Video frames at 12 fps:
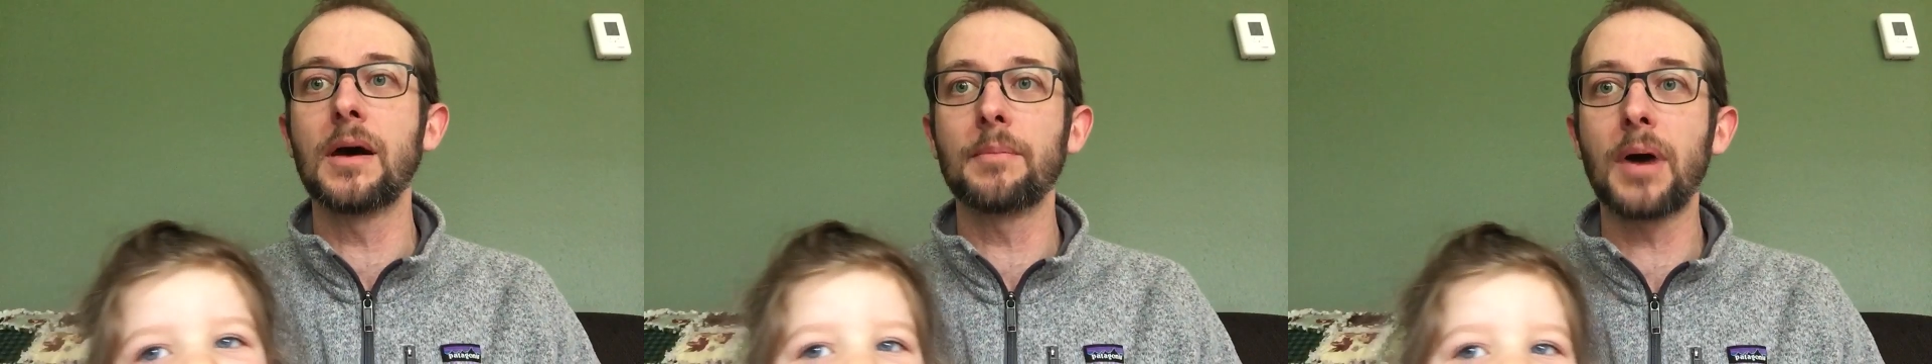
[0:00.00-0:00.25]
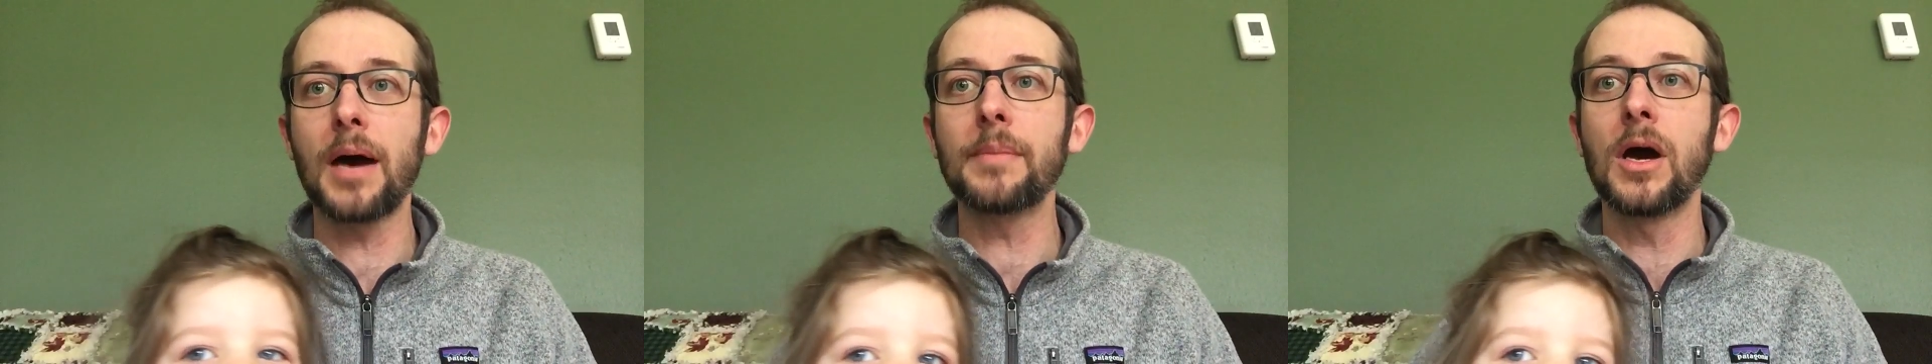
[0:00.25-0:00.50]

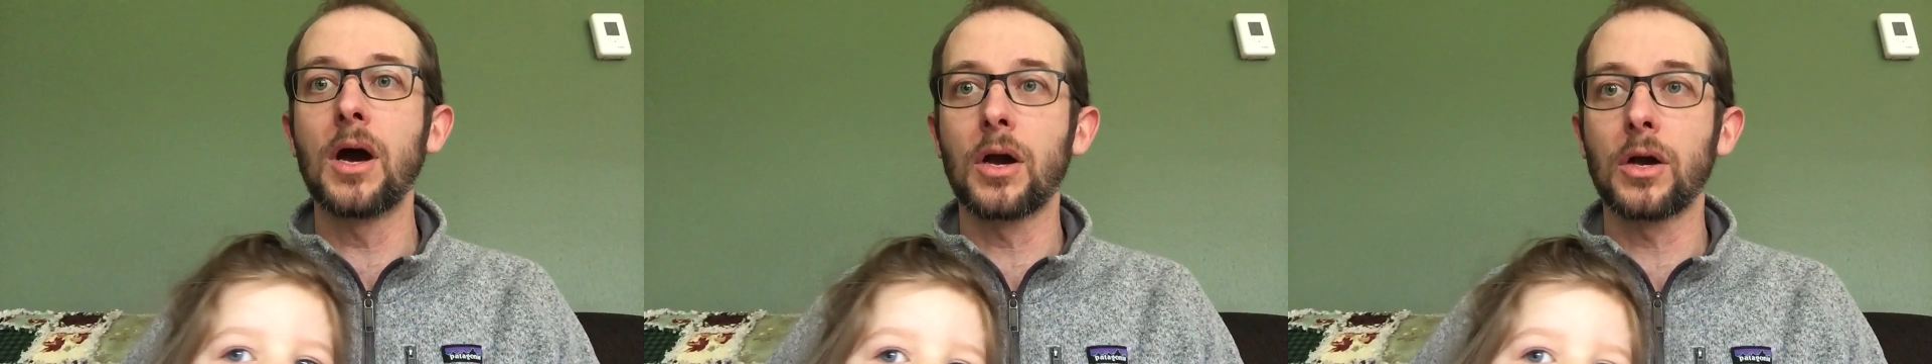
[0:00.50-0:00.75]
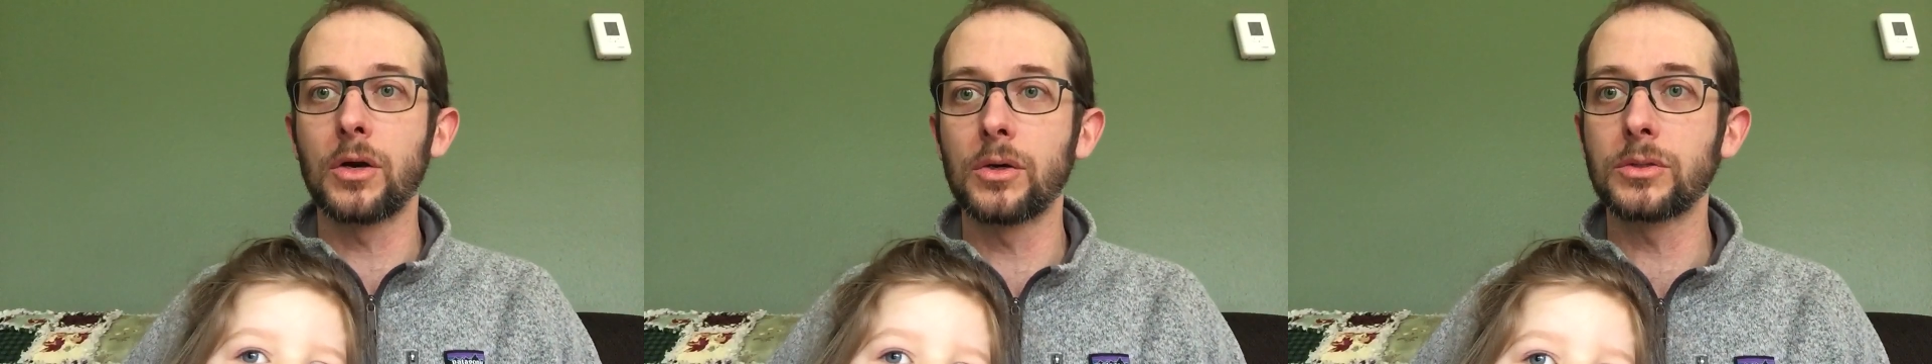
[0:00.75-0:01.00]
Pop
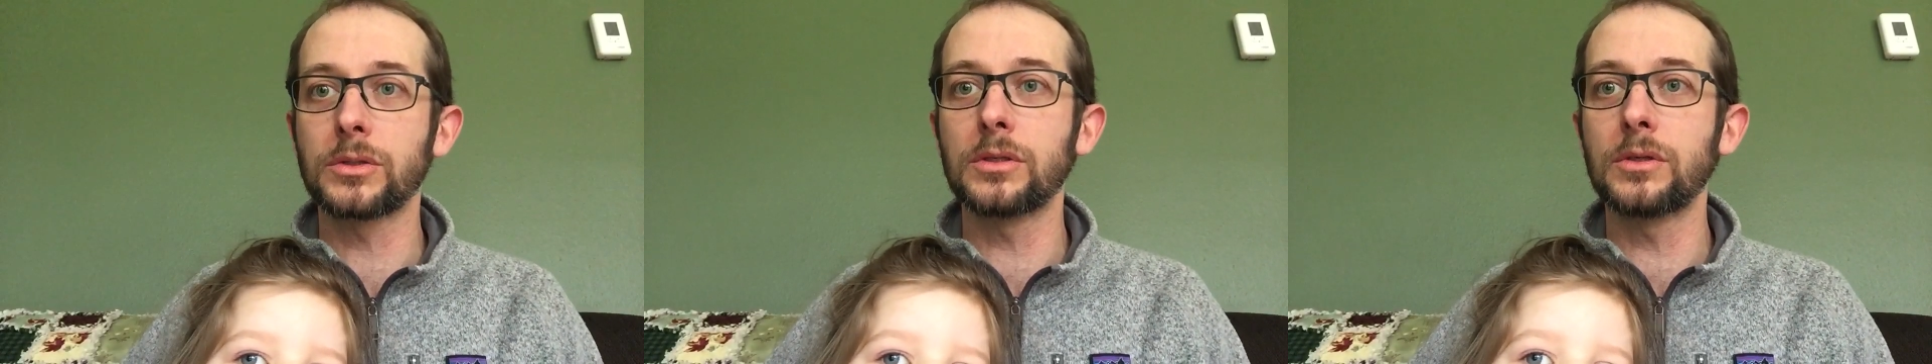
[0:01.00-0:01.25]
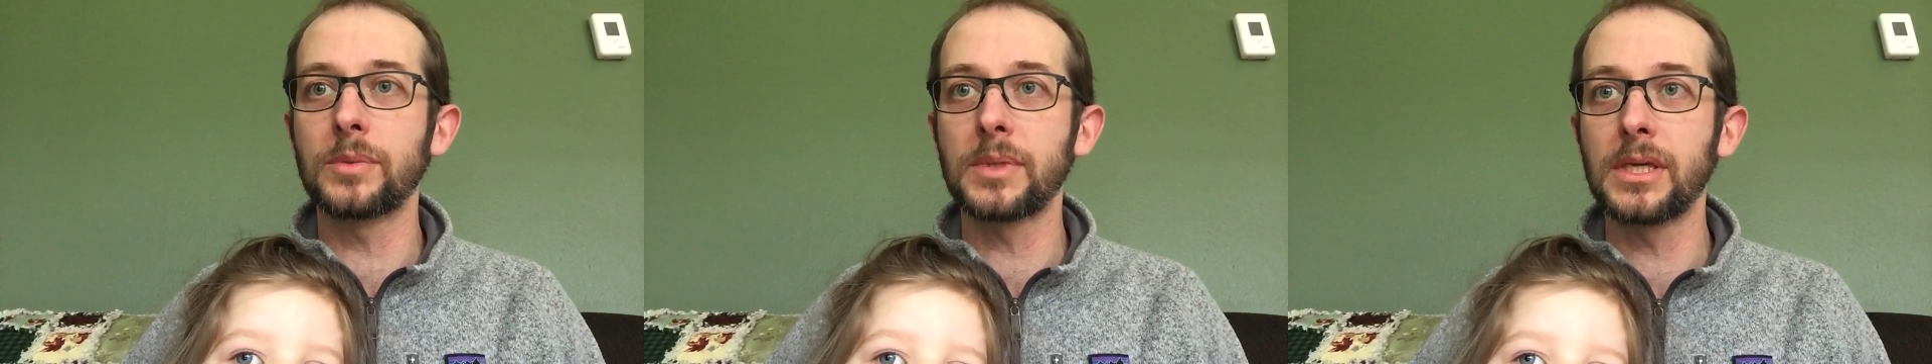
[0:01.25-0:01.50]
goes
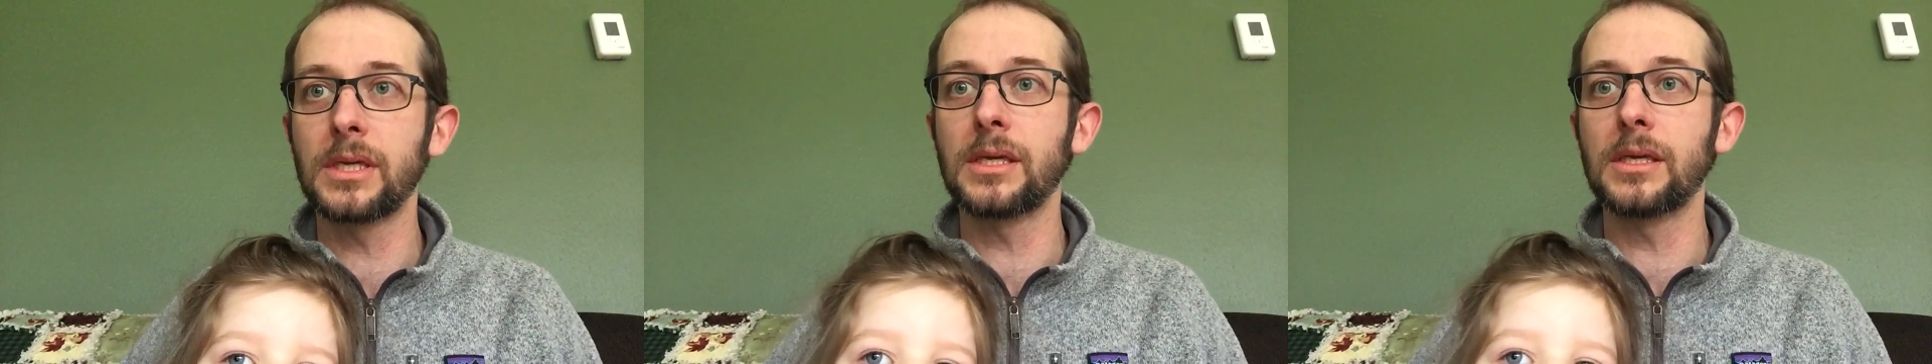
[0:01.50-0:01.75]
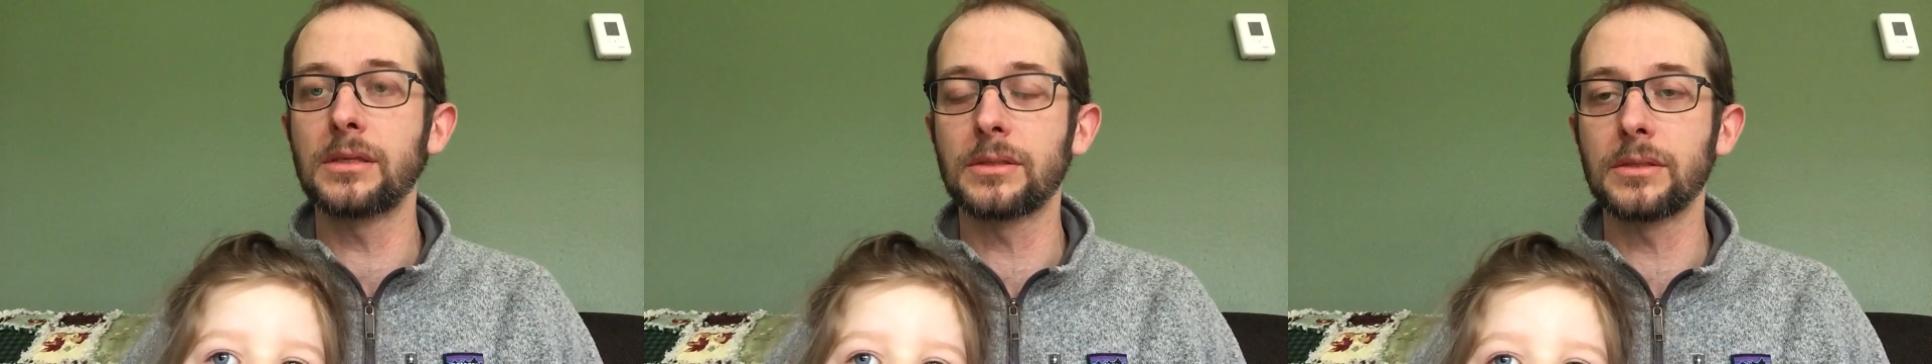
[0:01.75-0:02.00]
the
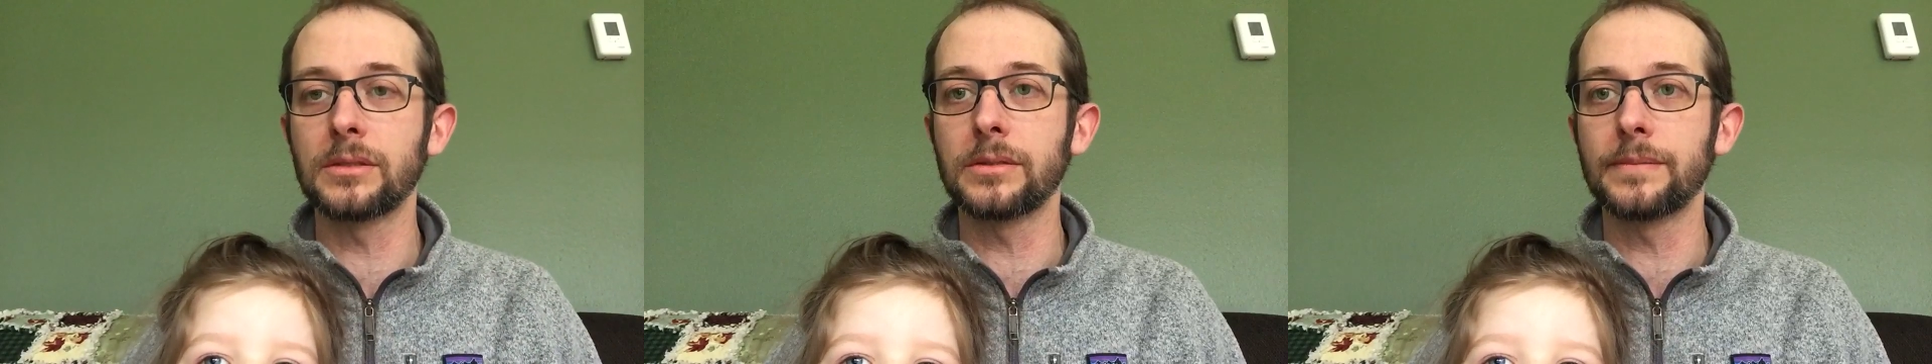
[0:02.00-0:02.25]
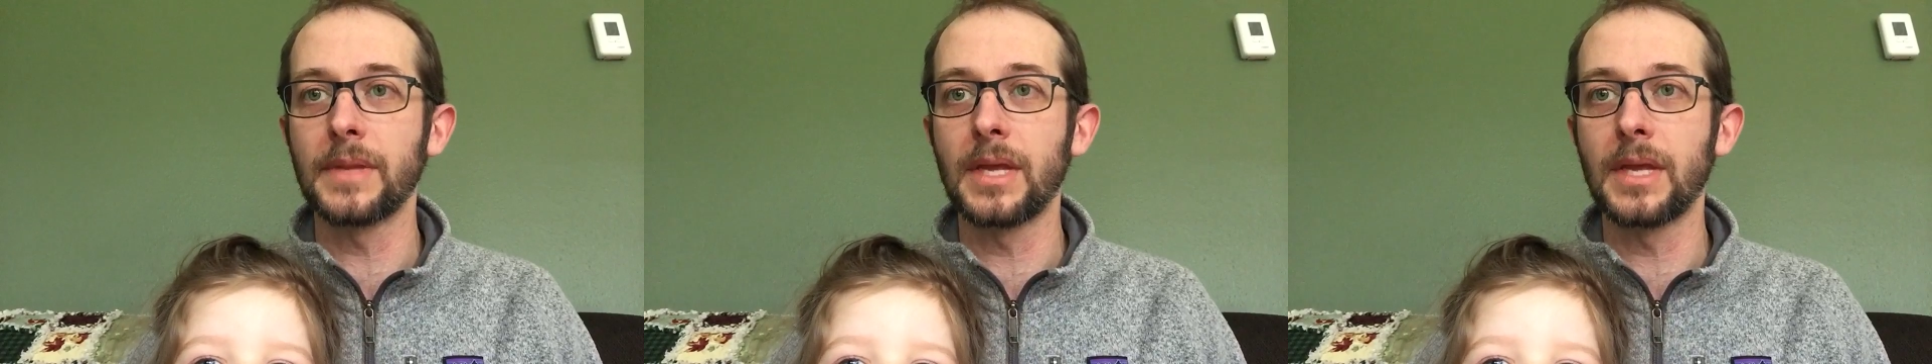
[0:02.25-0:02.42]
weasel.